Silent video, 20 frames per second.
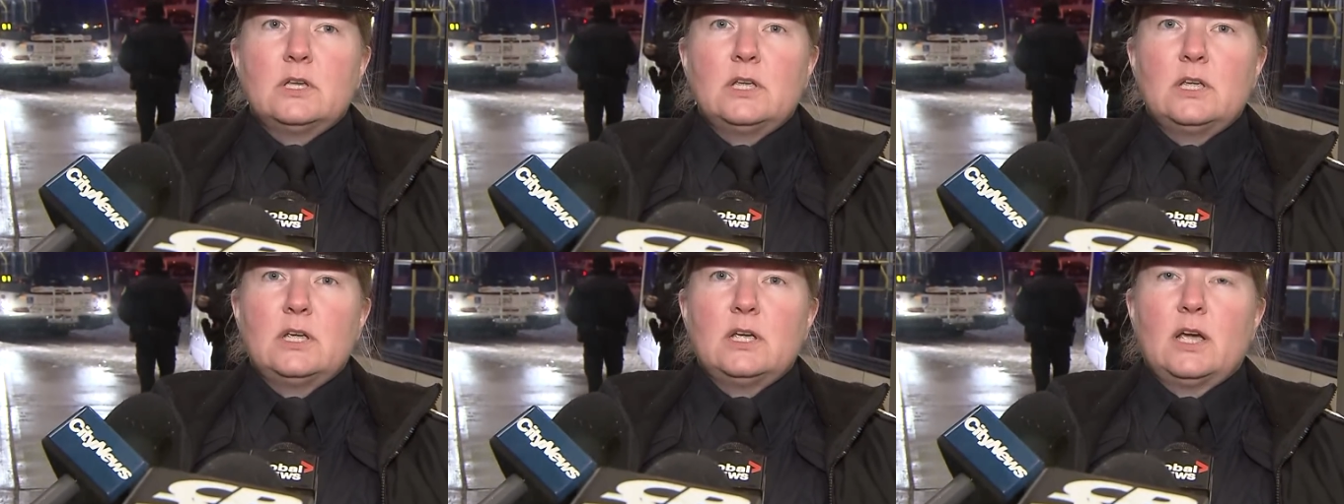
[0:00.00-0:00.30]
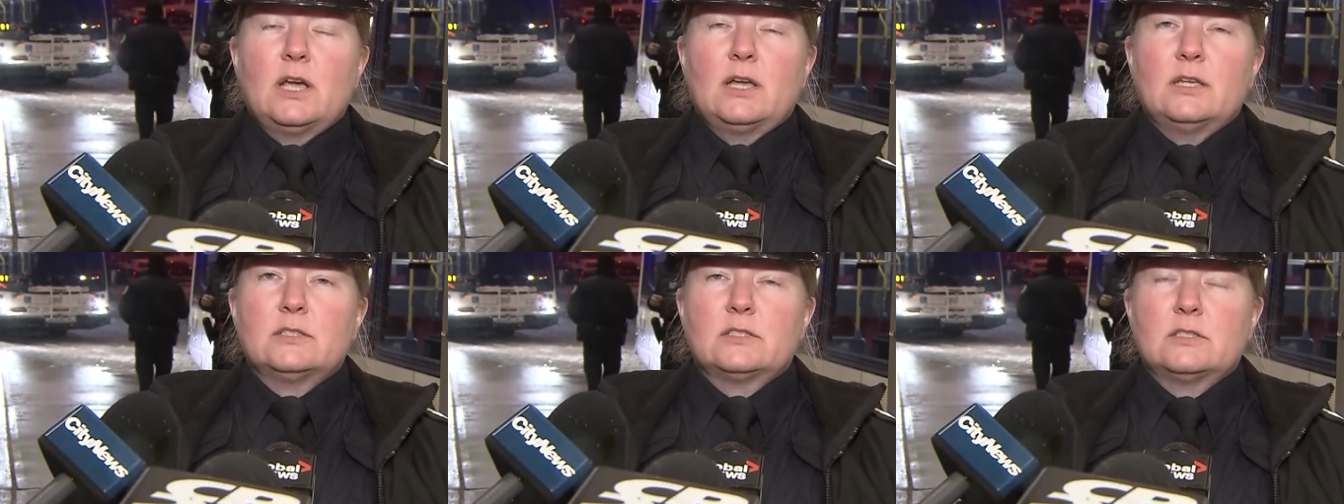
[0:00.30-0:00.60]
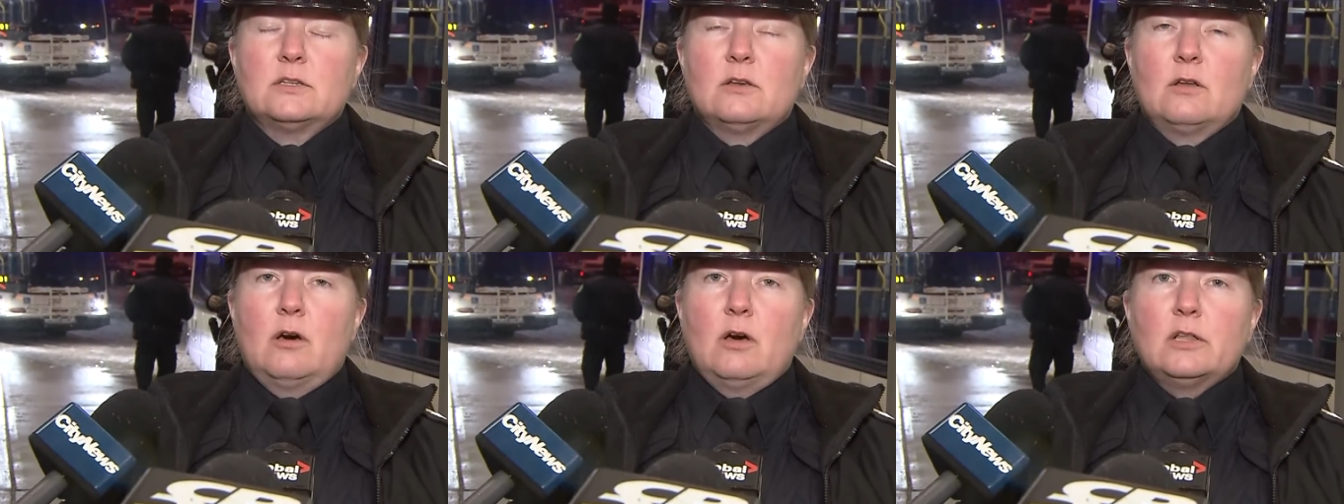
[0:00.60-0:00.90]
He
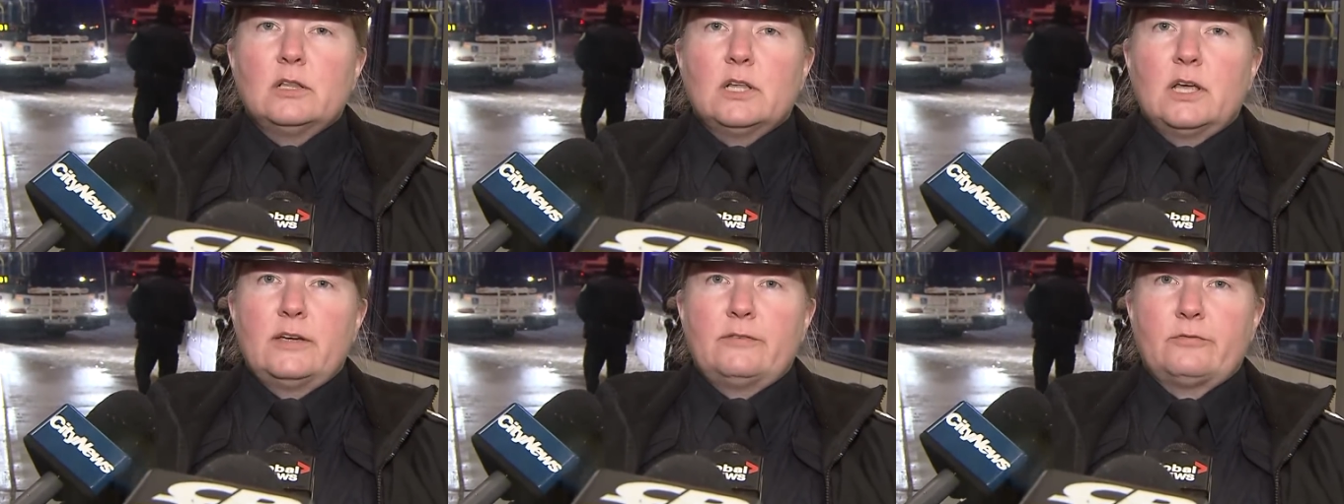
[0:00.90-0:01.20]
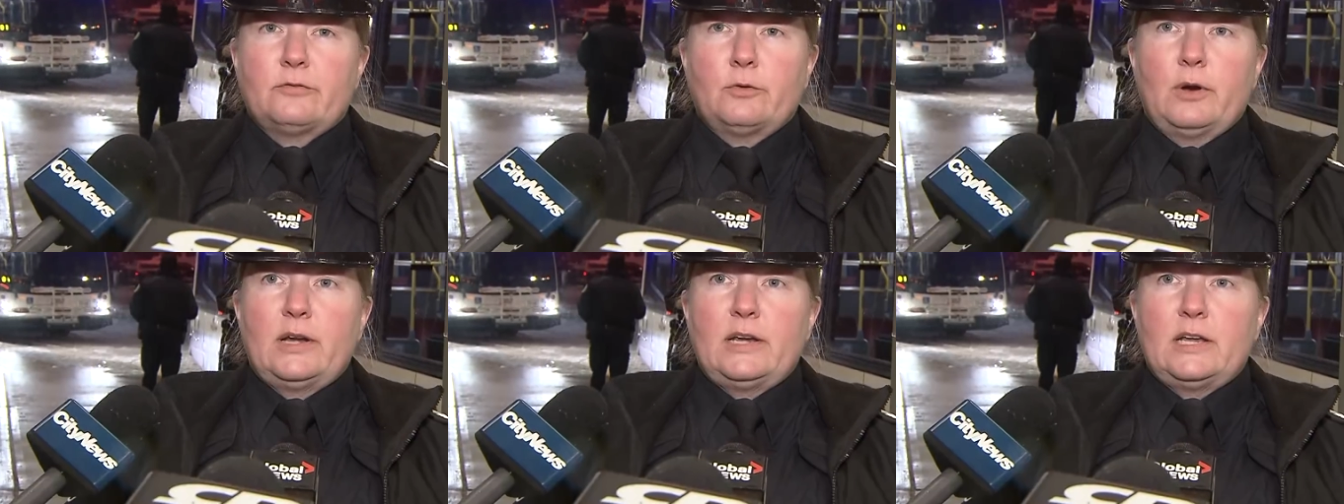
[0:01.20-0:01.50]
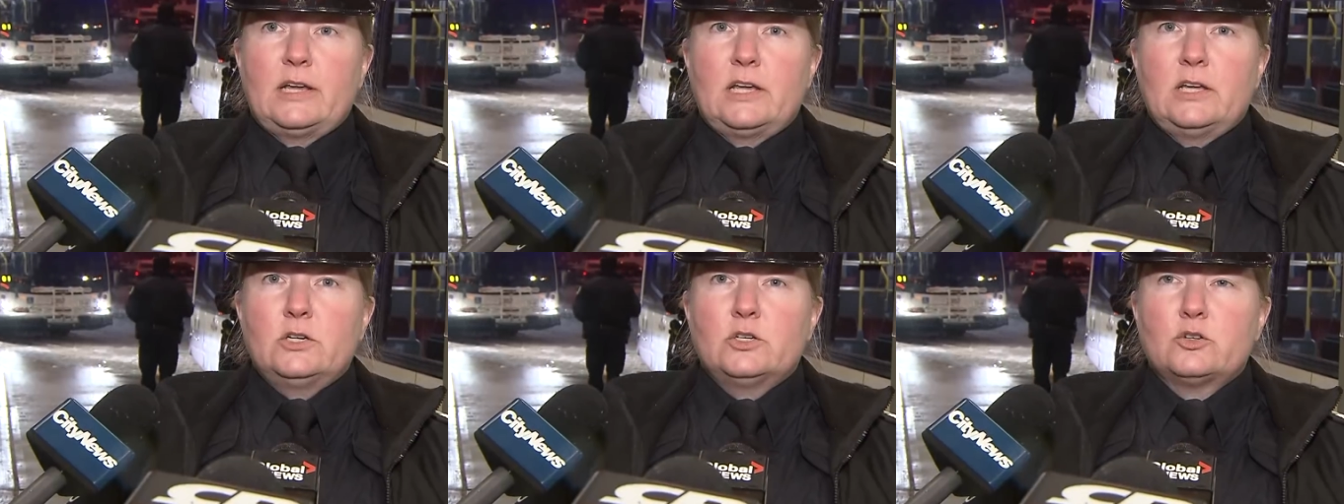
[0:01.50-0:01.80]
has
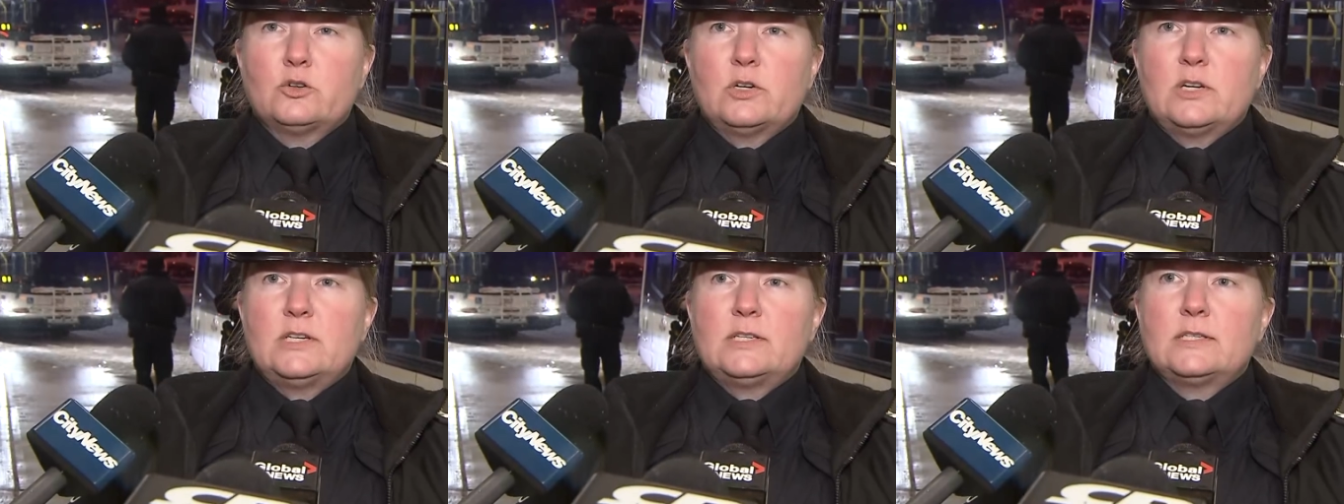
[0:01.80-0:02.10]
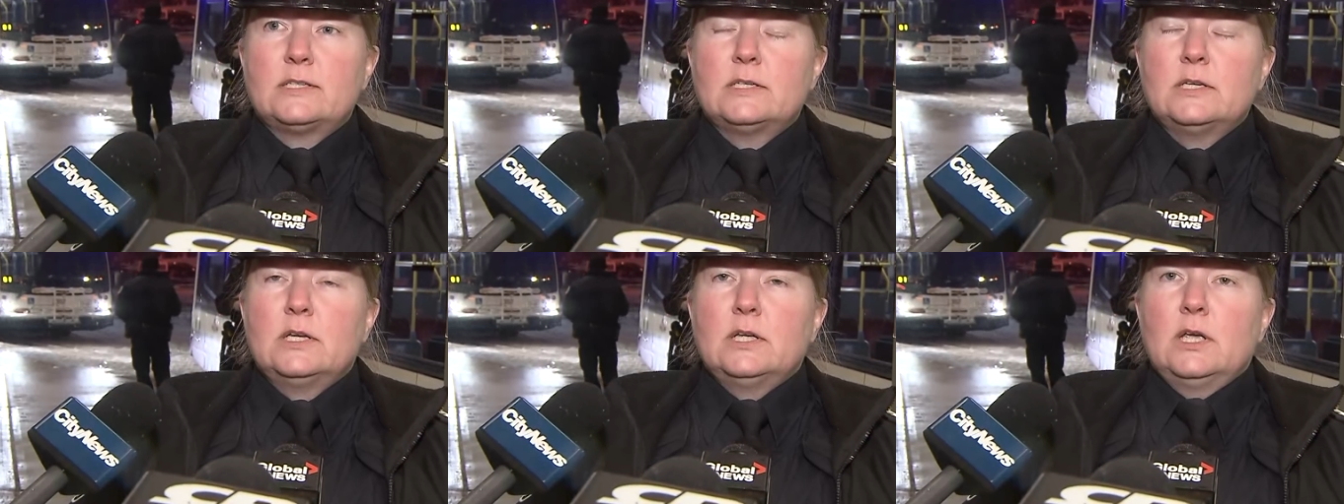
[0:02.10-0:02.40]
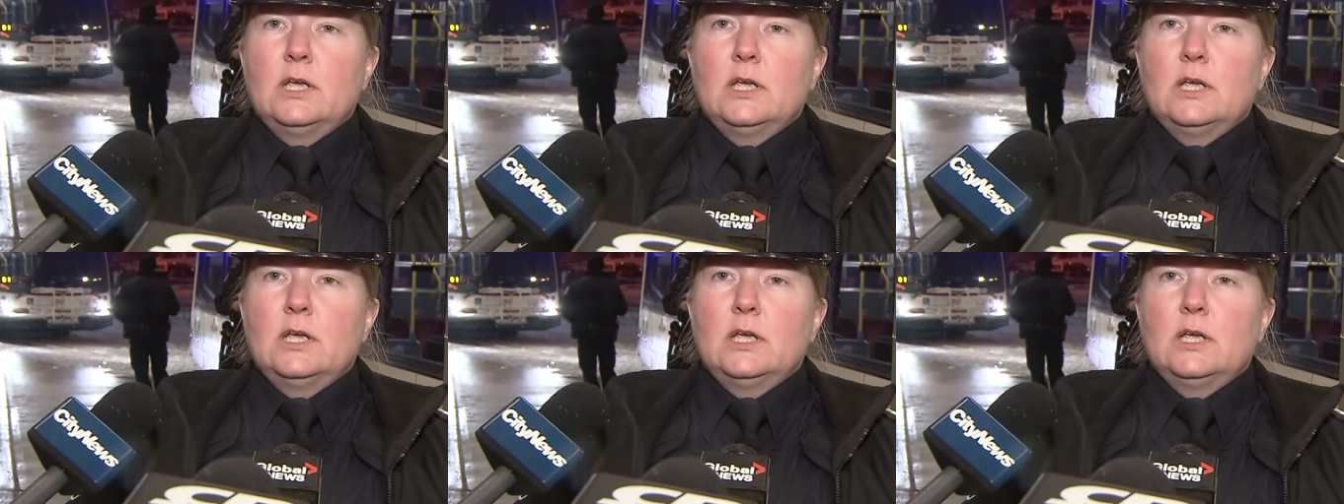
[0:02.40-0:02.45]
non-life-threatening injuries.